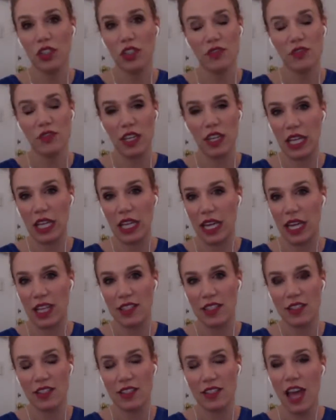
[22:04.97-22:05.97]
feeling.
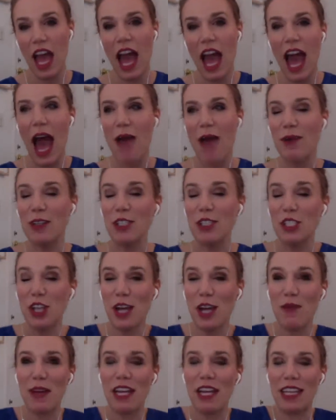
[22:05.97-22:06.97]
I'm actually
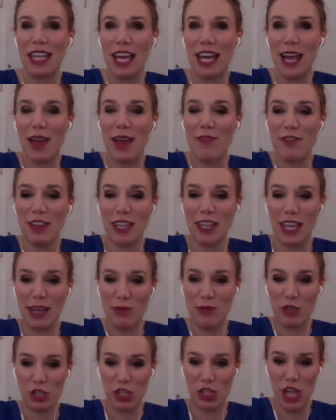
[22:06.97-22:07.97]
talking about it, and like, I feel like
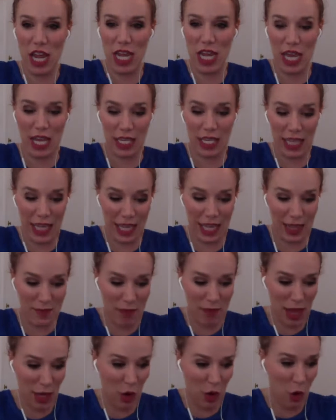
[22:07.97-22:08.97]
I'm shaking like in
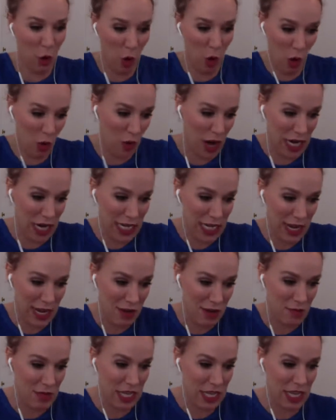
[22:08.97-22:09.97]
my core right
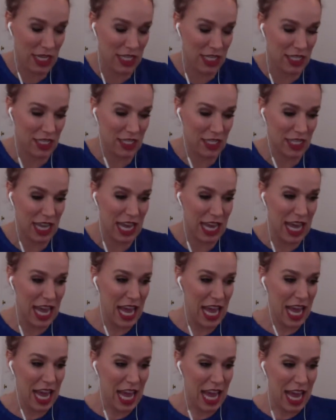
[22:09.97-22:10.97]
now because
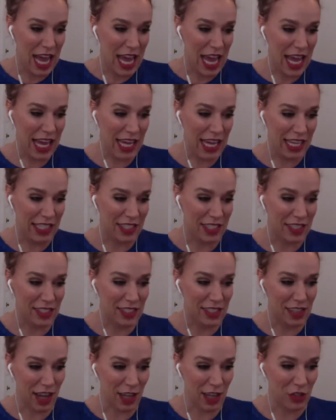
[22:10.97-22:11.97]
it is
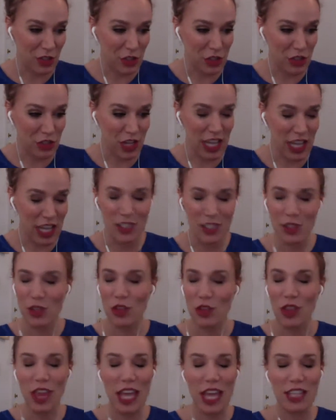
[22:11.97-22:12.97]
such,
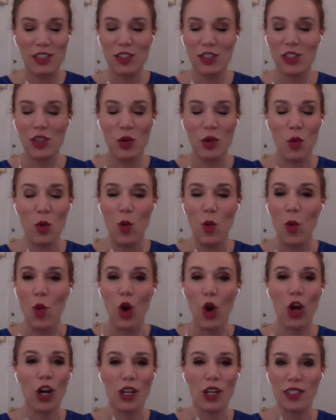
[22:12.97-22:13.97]
it's the
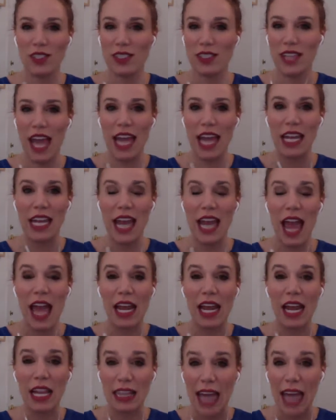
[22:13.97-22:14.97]
worst. And
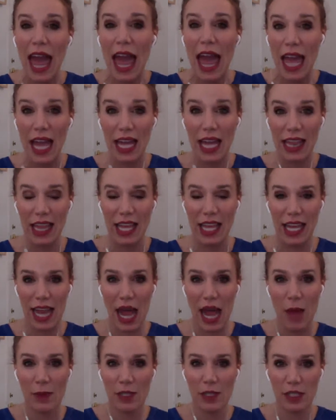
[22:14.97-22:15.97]
in LA, I think it
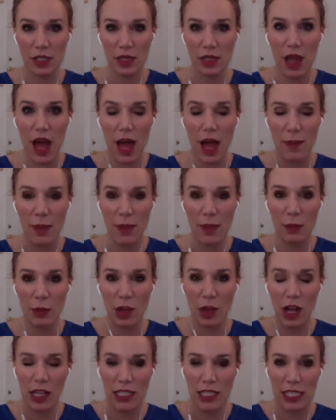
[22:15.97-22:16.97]
happens a lot. People are
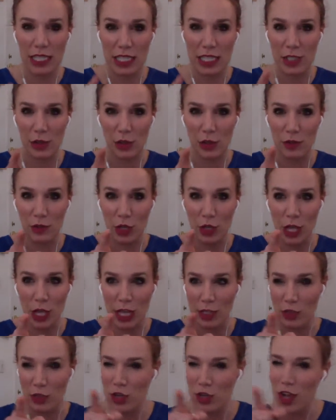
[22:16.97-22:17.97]
constantly sort of
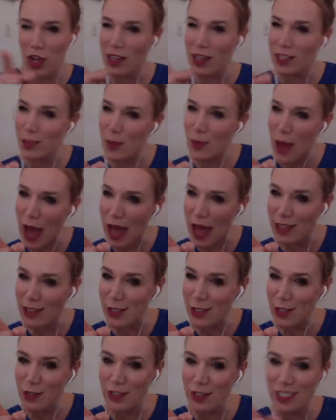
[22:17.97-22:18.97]
looking just
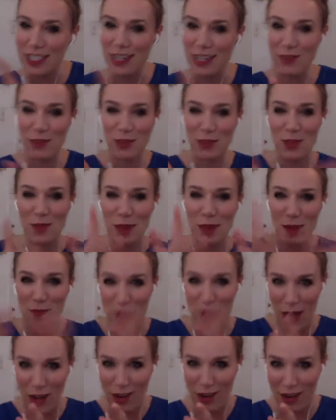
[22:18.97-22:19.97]
past you to see if there's something
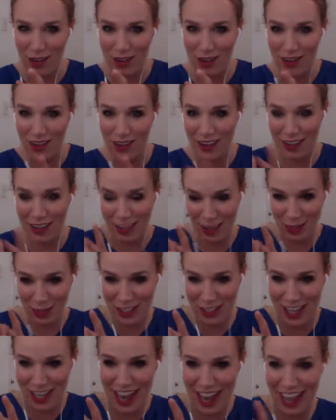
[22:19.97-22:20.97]
better on the other
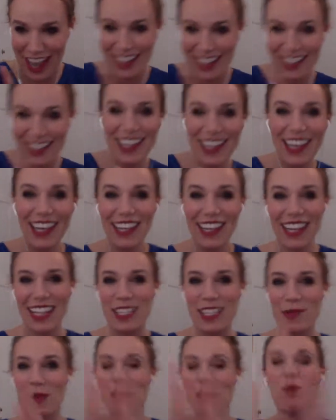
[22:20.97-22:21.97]
side,
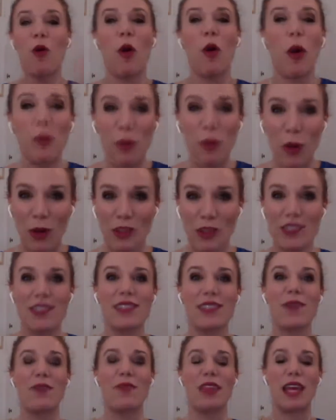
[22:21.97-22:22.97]
like somebody more
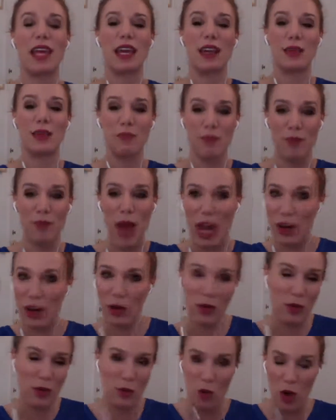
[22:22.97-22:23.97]
important, something
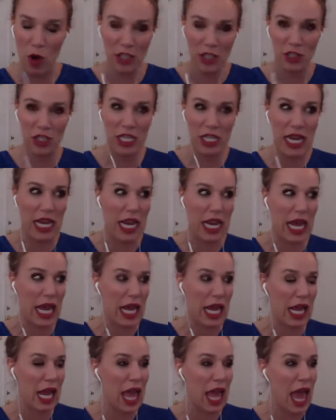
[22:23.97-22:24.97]
better and more
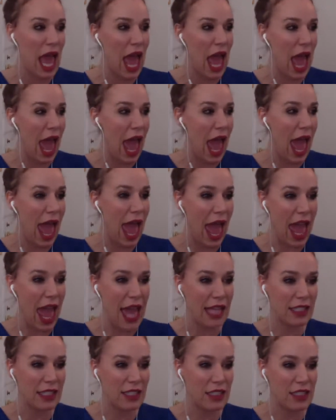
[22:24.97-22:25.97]
entertaining.
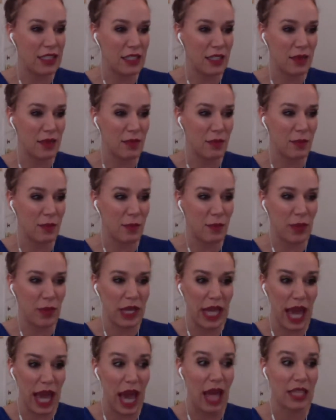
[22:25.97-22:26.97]

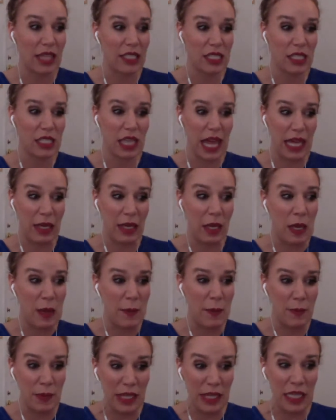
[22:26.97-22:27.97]
But to like
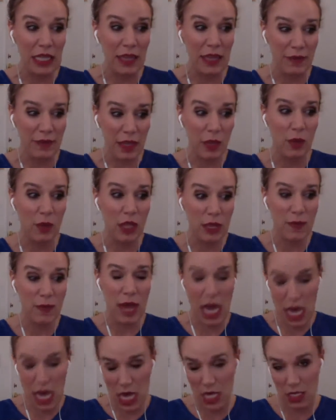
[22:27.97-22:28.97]
be living with a
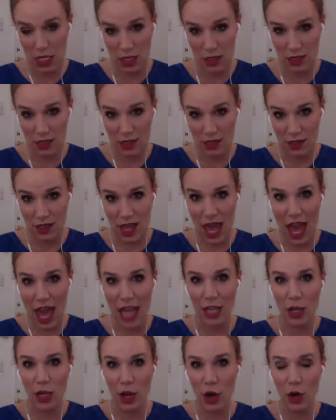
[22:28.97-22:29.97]
man
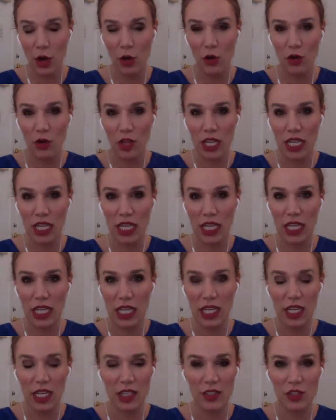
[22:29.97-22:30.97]
and know that
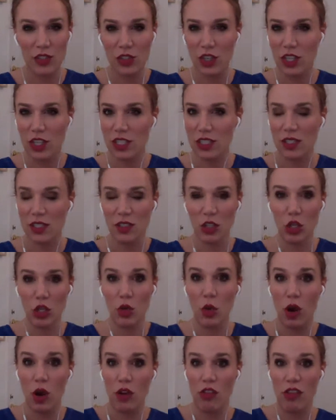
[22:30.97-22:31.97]
he is just,
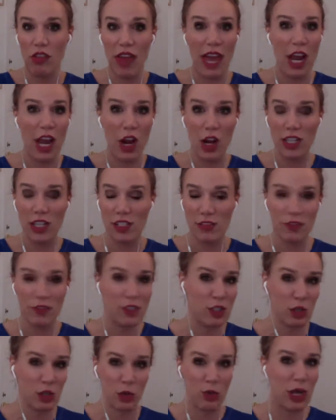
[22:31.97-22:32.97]
you are there as a
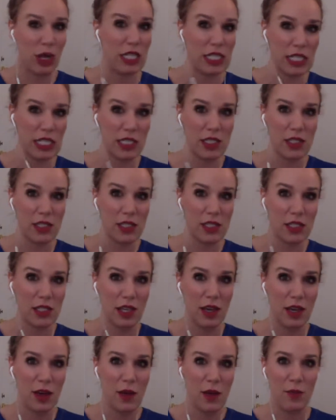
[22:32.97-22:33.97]
physical
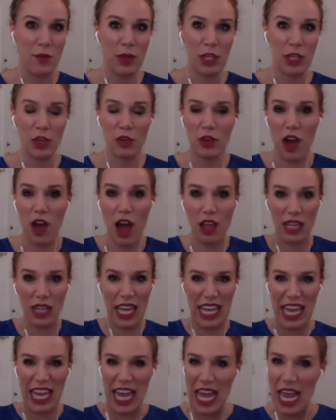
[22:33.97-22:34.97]
presence, but you're
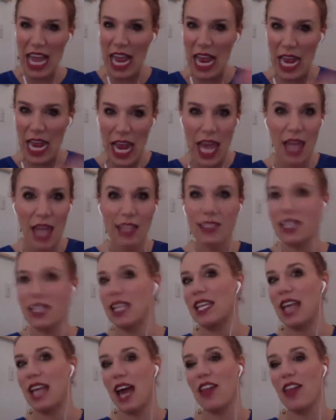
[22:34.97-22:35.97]
not like in it
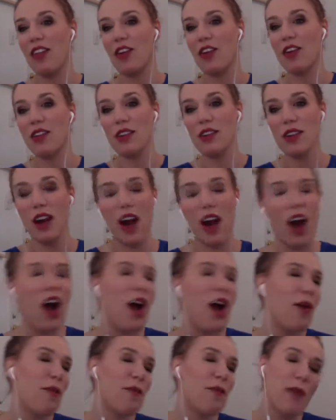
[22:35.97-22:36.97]
together.
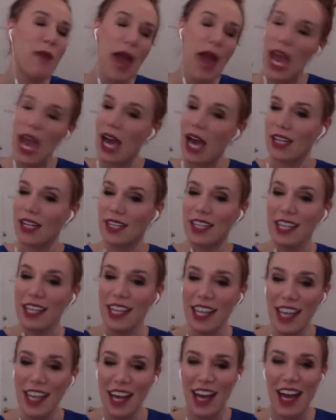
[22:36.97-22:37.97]
Oh man,
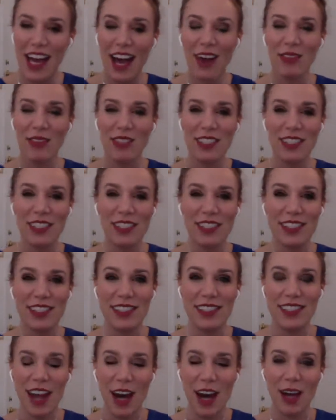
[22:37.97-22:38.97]
I was
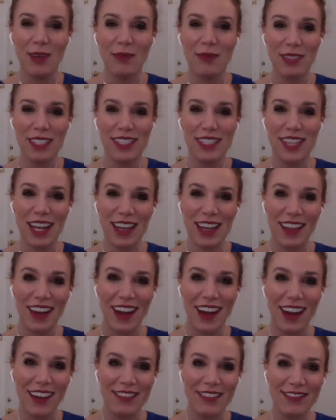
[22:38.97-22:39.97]
dumb to stay
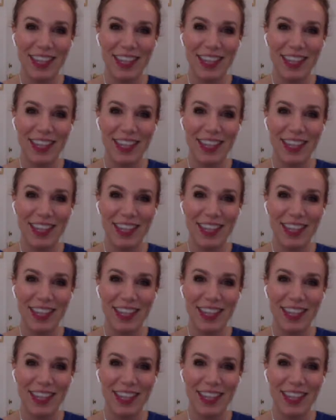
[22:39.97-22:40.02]
there.